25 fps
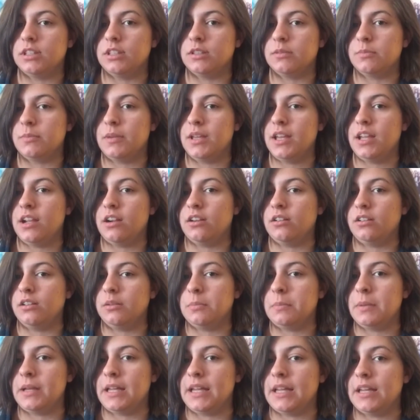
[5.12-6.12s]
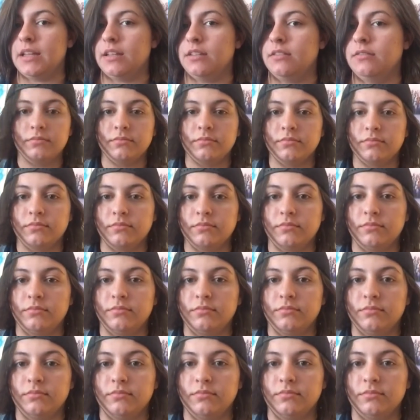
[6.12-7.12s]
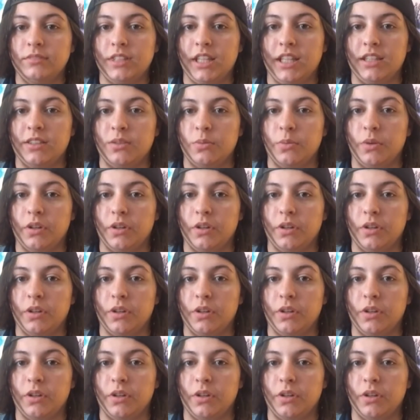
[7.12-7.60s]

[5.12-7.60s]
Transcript: Does my hair look bad? That's